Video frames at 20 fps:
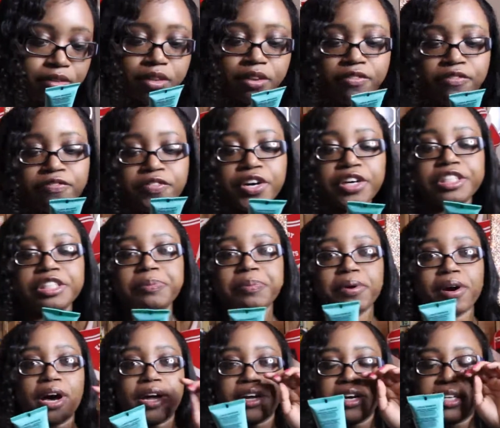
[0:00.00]
the first
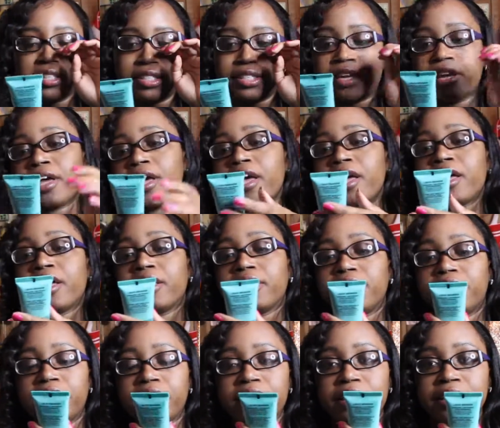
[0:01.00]
product.
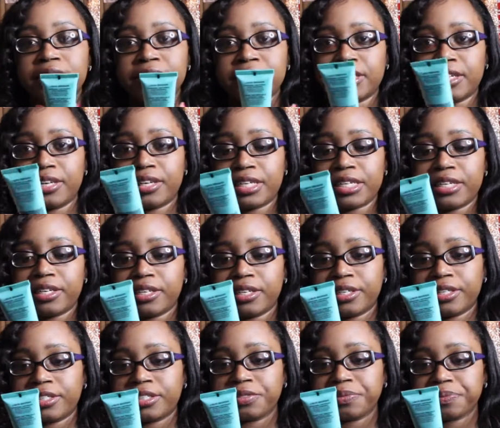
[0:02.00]
This
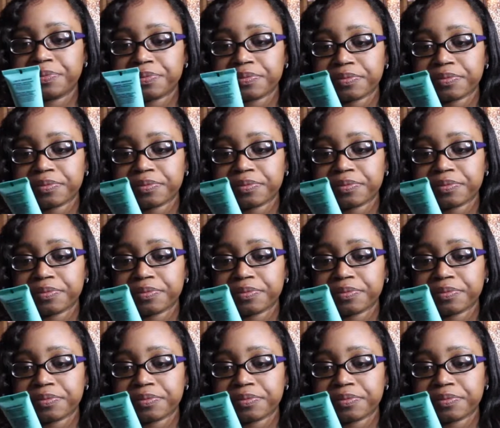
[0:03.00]
is